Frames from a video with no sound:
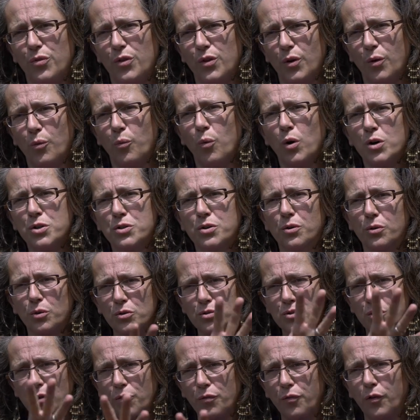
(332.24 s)
the water
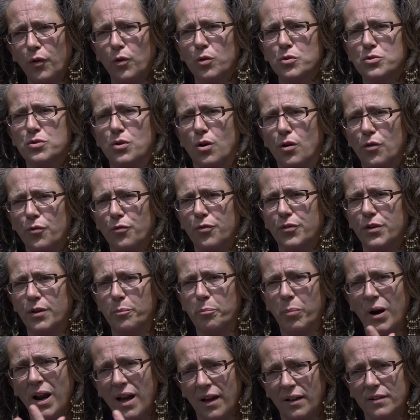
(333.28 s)
also falls off the
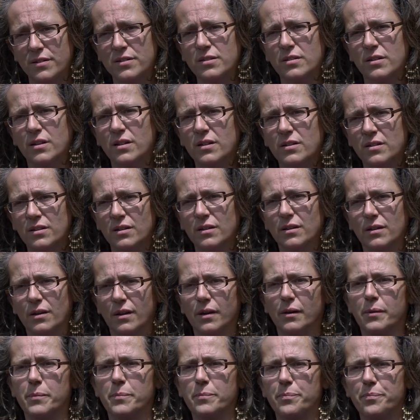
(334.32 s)
plant. It,
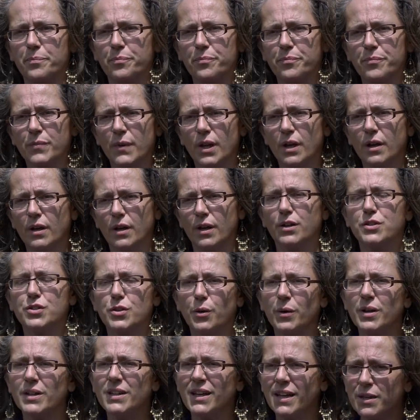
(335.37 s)
um,
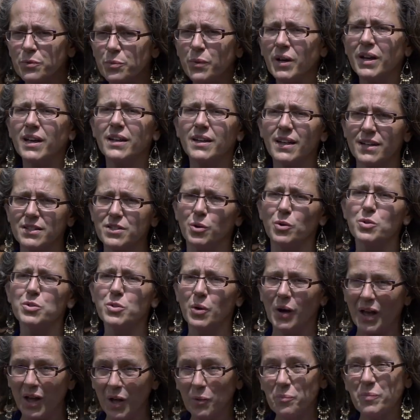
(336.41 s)
so in that way, that's
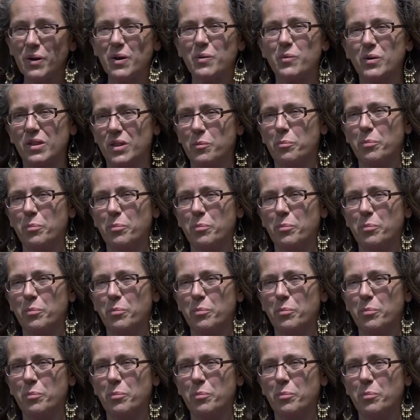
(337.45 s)
also helping with